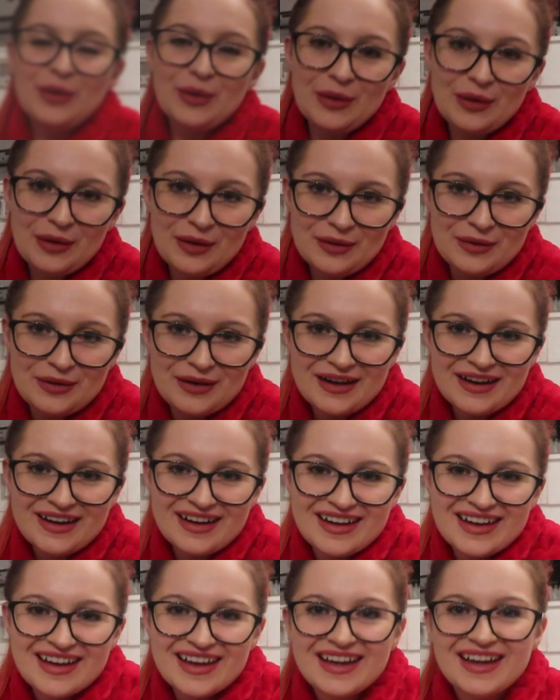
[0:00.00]
Whew.
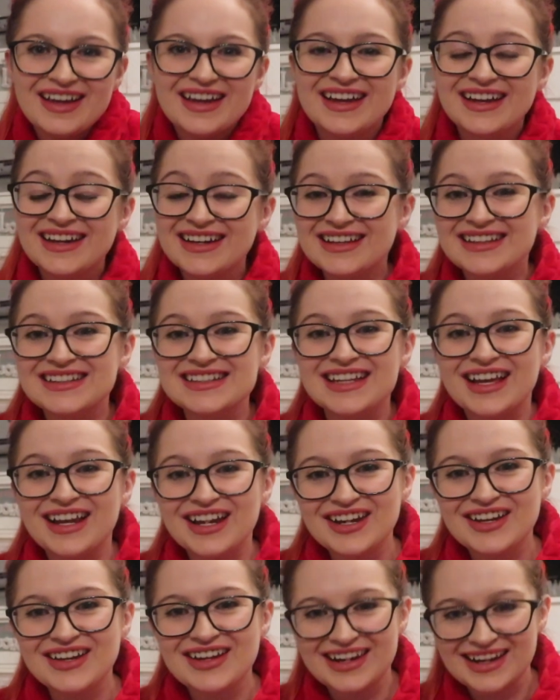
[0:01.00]
It is a
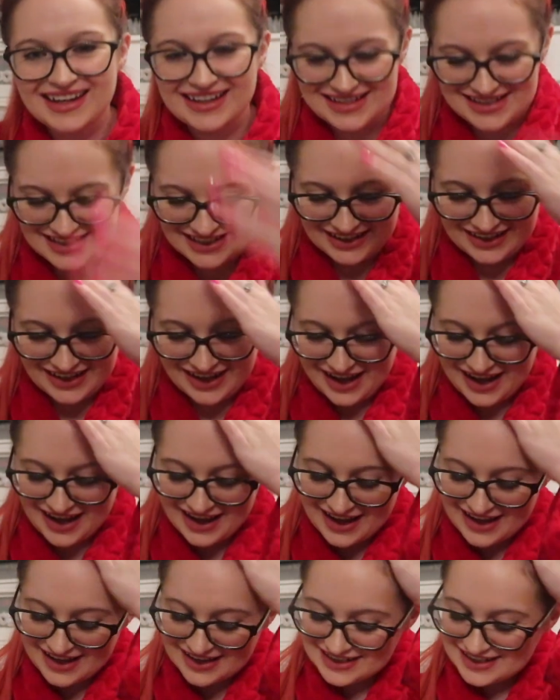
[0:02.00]
lot later,
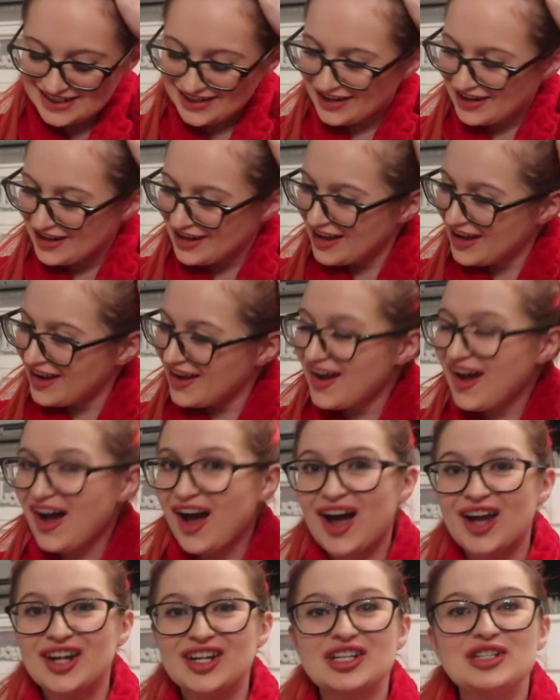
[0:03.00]
and
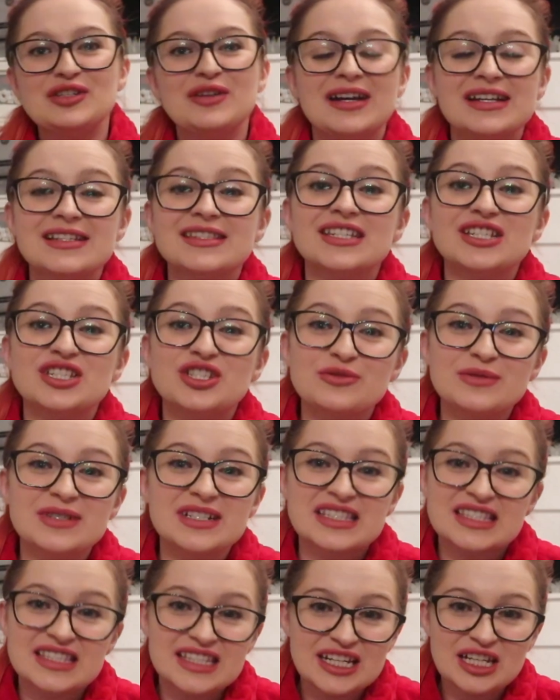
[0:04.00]
I know I said you would have
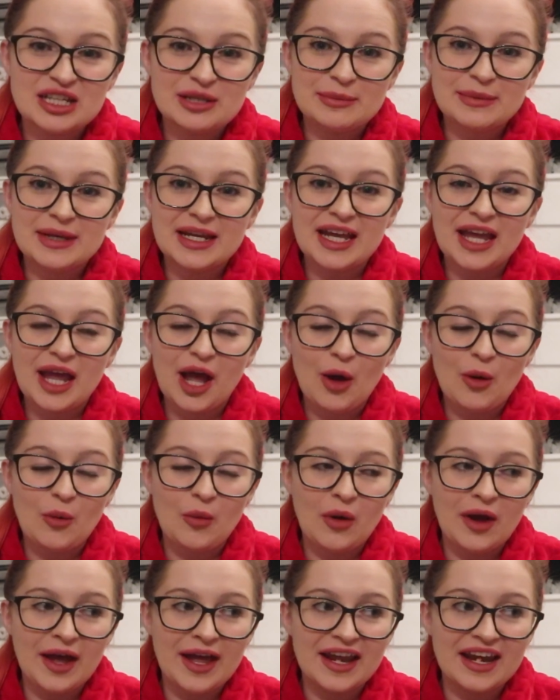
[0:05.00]
seen me
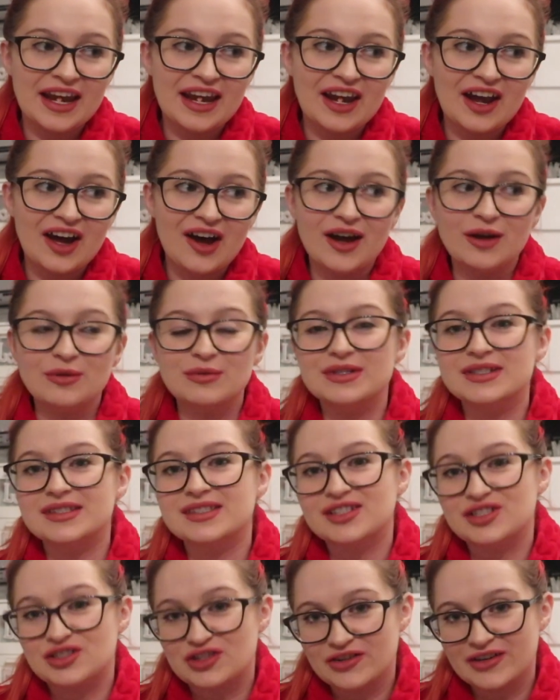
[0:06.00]
when I was
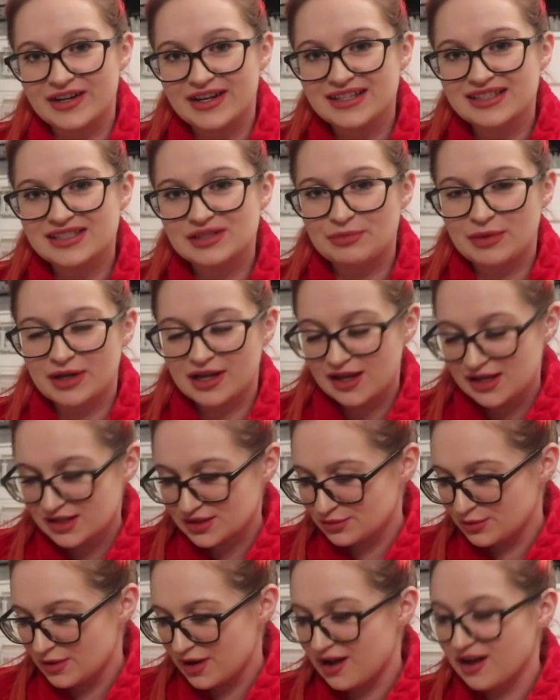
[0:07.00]
dressed, but guess
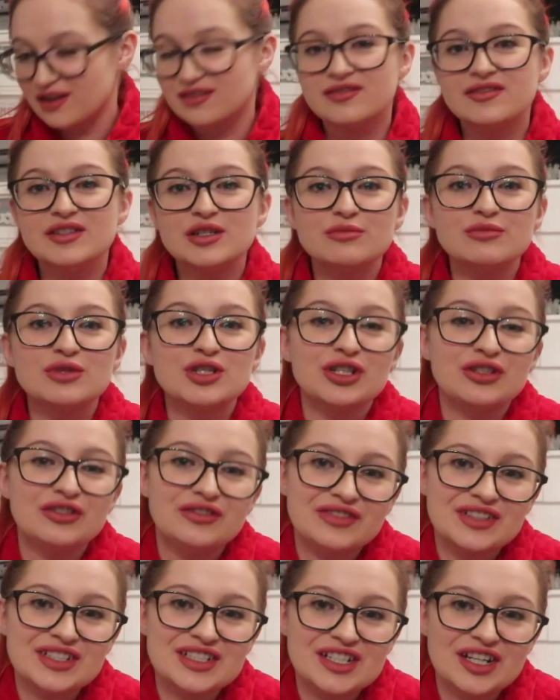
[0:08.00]
what, I filmed 2
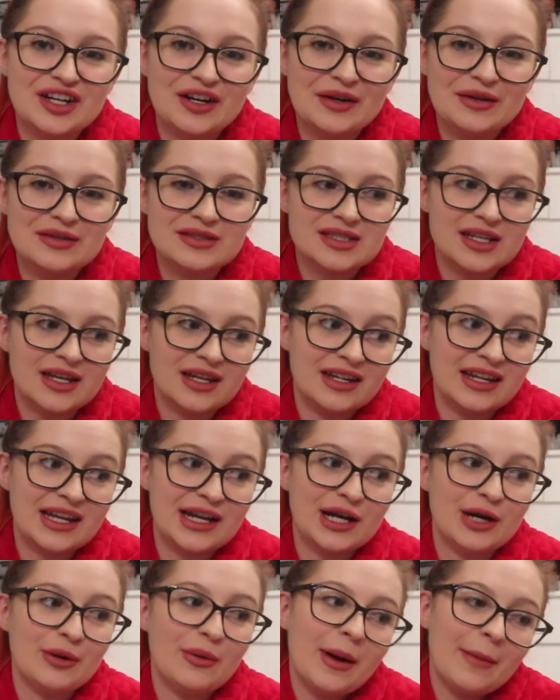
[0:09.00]
videos and
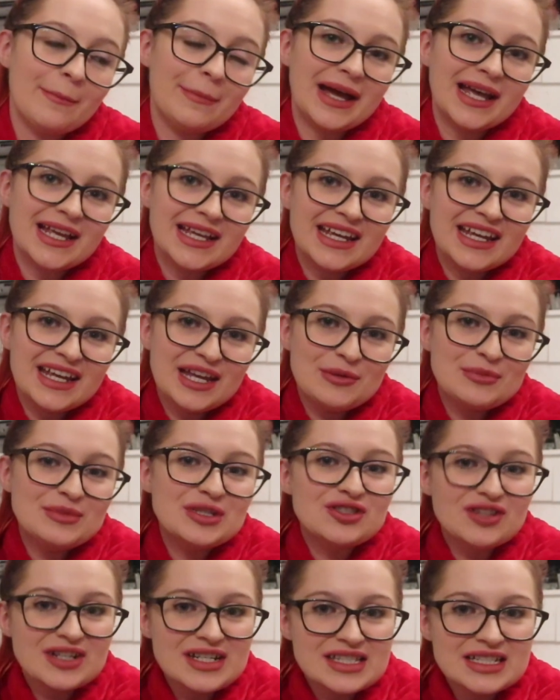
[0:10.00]
now I'm back in my
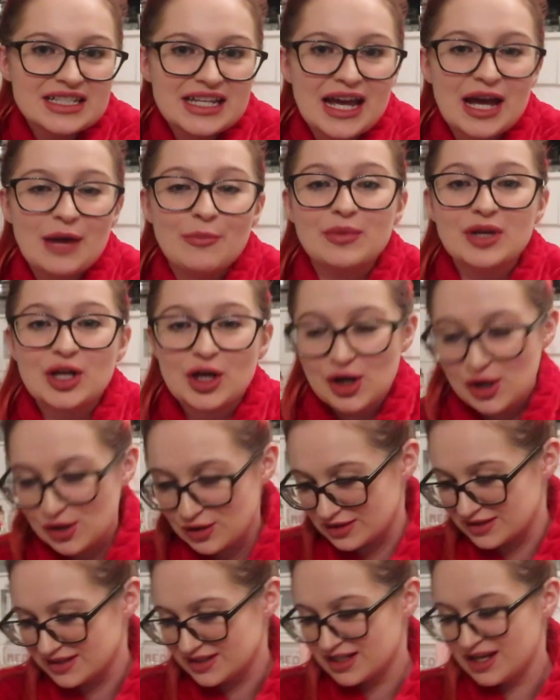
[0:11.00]
dressing gown,
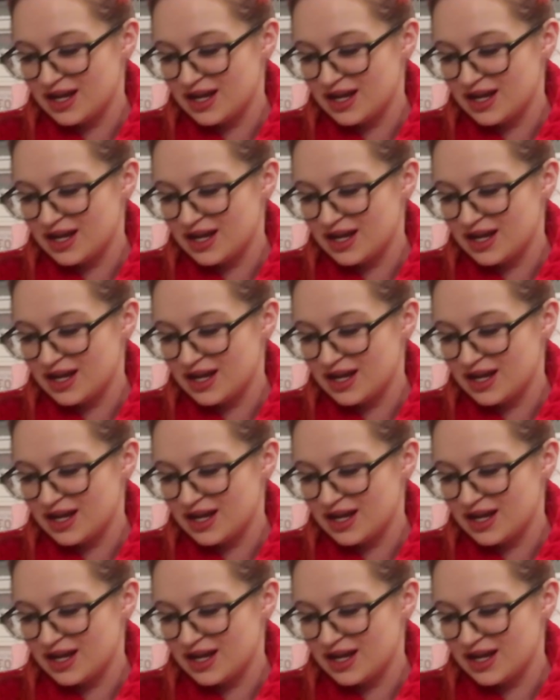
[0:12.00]
because